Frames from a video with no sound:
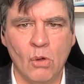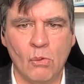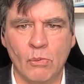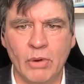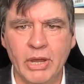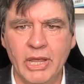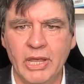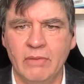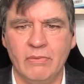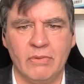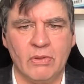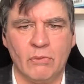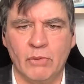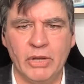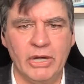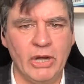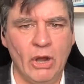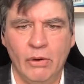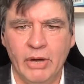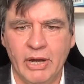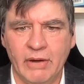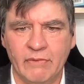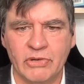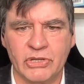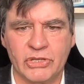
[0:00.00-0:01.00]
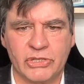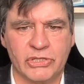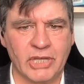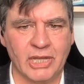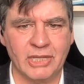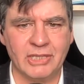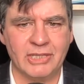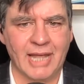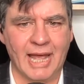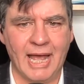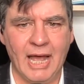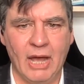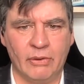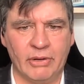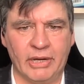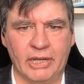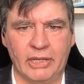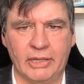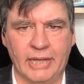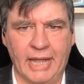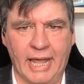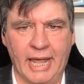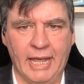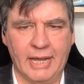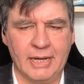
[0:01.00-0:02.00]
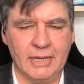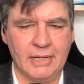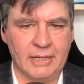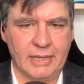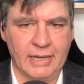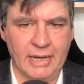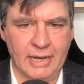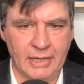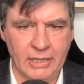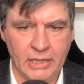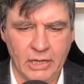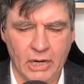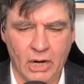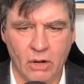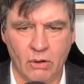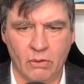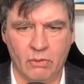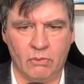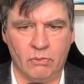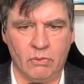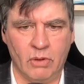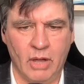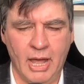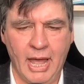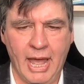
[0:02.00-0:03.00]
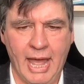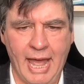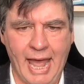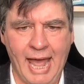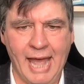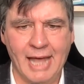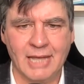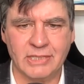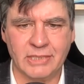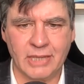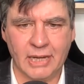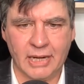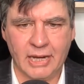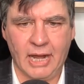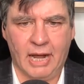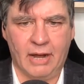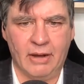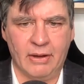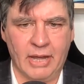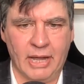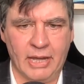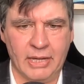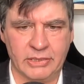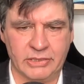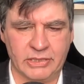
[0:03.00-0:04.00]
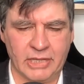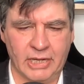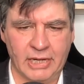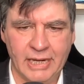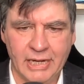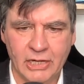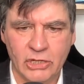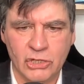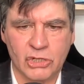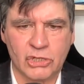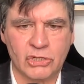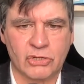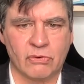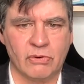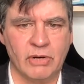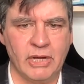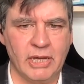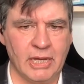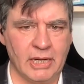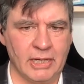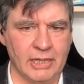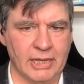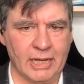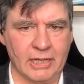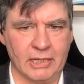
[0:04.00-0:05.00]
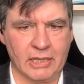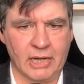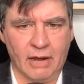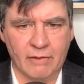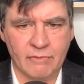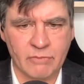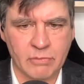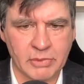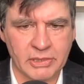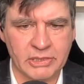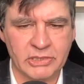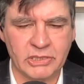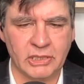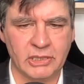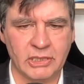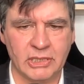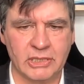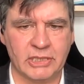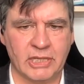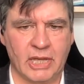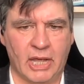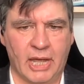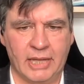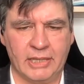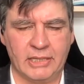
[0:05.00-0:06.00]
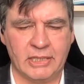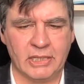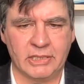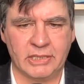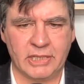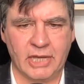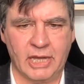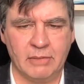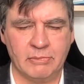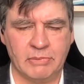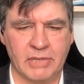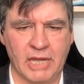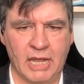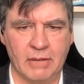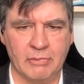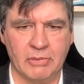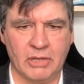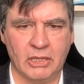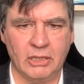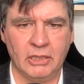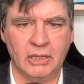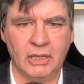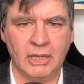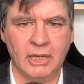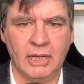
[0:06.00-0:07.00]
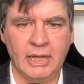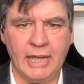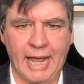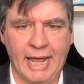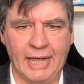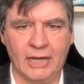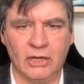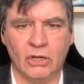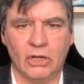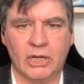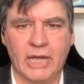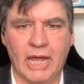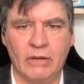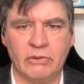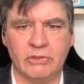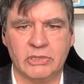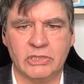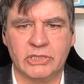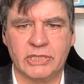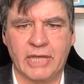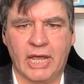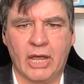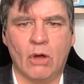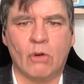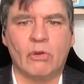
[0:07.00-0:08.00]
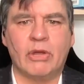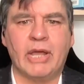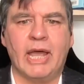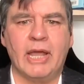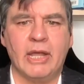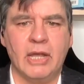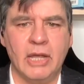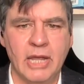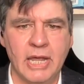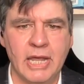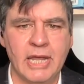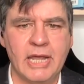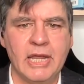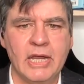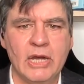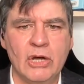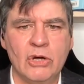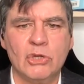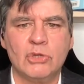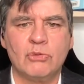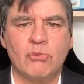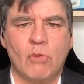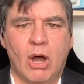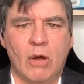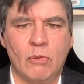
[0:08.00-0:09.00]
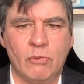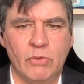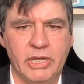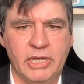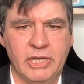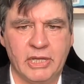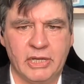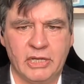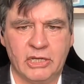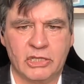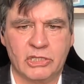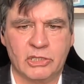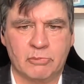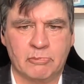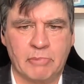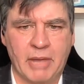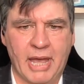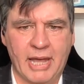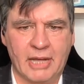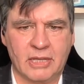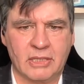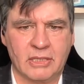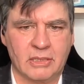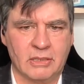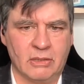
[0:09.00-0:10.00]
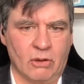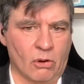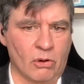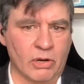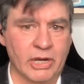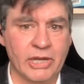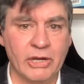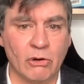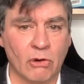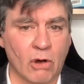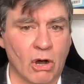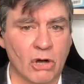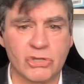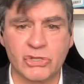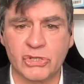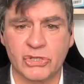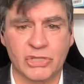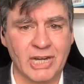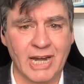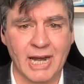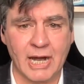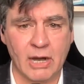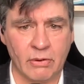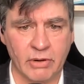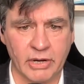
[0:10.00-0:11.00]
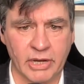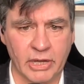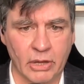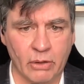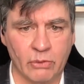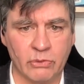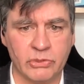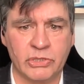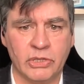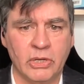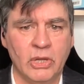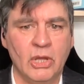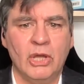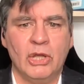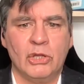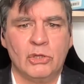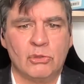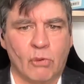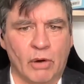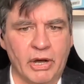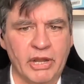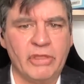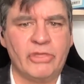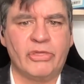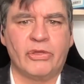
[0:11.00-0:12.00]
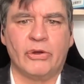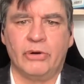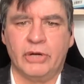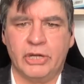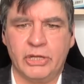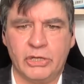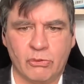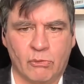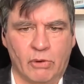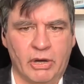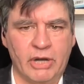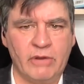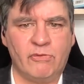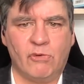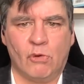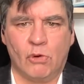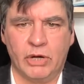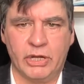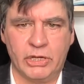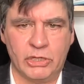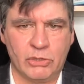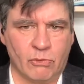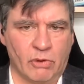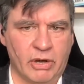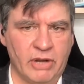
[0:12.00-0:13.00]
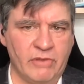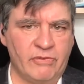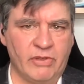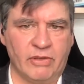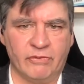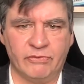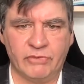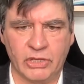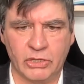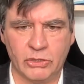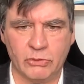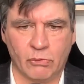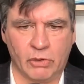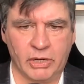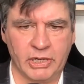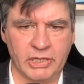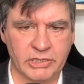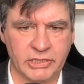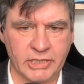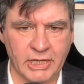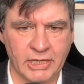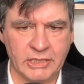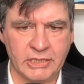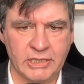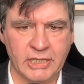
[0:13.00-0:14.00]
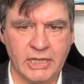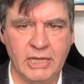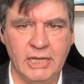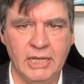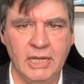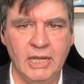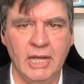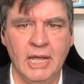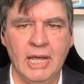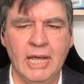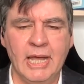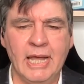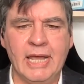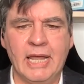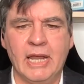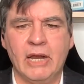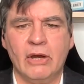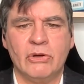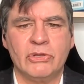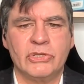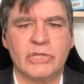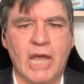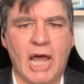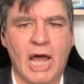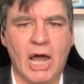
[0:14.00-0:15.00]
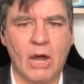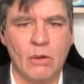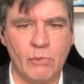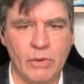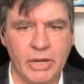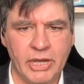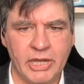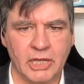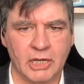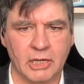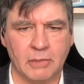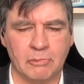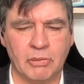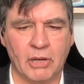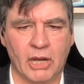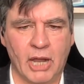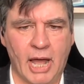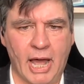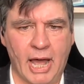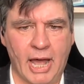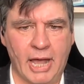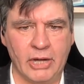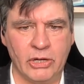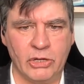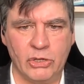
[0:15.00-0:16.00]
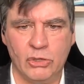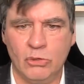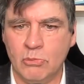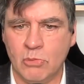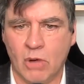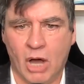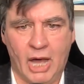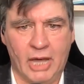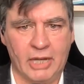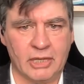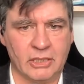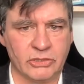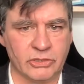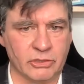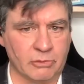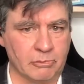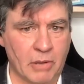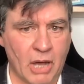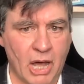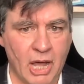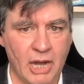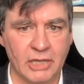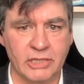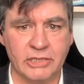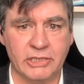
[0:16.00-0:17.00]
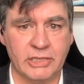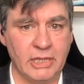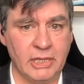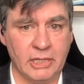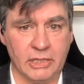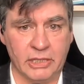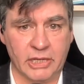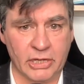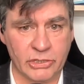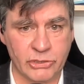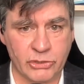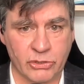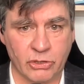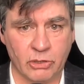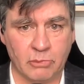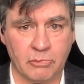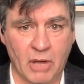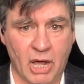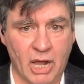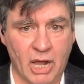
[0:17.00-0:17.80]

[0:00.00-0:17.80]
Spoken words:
We don't ever sit down and you know, as an industry and get governments at the same table and look out and say, okay, here's what we can expect, or here are scenarios, 2030, 2040, 2050, 2060. Here's how we can apply new models of policy, industrial